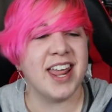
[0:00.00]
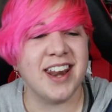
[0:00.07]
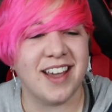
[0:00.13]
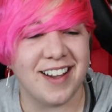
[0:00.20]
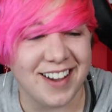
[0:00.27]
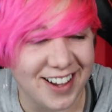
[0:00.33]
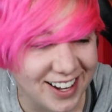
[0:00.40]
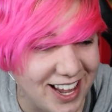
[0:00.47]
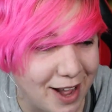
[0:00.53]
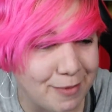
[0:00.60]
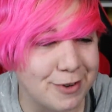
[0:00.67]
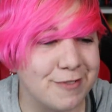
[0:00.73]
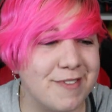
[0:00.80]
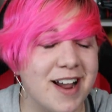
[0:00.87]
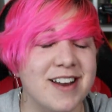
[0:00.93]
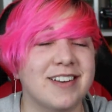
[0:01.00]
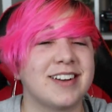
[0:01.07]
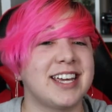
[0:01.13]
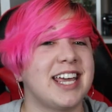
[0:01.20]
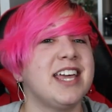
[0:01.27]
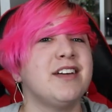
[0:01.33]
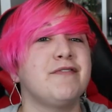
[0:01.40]
And Kamen Rider
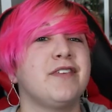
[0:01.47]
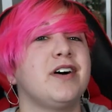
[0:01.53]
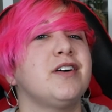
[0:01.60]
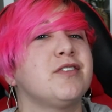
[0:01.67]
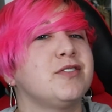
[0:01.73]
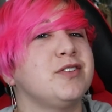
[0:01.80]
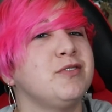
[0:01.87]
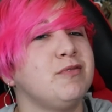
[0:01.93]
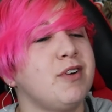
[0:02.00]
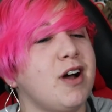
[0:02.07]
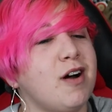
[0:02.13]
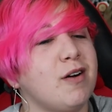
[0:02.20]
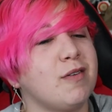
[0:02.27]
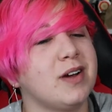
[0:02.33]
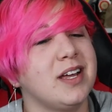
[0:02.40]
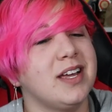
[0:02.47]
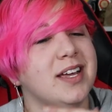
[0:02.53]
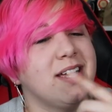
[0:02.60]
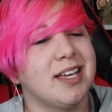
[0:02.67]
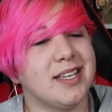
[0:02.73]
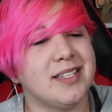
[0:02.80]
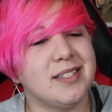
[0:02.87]
Kiva, who you know
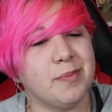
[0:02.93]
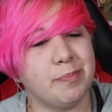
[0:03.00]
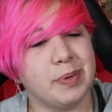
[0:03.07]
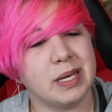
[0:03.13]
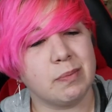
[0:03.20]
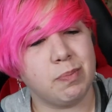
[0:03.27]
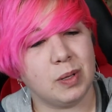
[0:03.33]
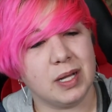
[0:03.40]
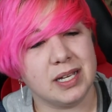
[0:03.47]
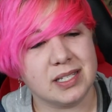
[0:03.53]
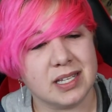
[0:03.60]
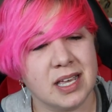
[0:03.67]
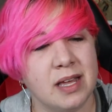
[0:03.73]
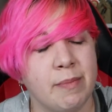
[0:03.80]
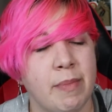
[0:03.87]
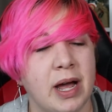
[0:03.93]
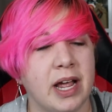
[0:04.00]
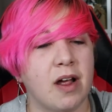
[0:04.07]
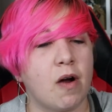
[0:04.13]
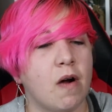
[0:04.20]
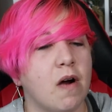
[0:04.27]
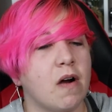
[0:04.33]
is a big place in
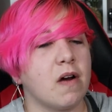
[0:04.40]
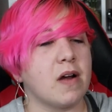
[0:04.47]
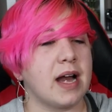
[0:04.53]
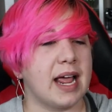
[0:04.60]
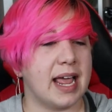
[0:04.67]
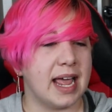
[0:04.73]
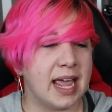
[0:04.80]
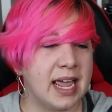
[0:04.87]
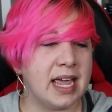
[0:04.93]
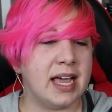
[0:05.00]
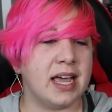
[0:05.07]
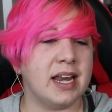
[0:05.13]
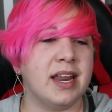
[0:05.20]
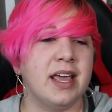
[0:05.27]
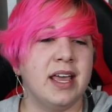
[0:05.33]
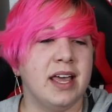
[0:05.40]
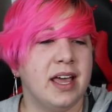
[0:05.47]
my heart. And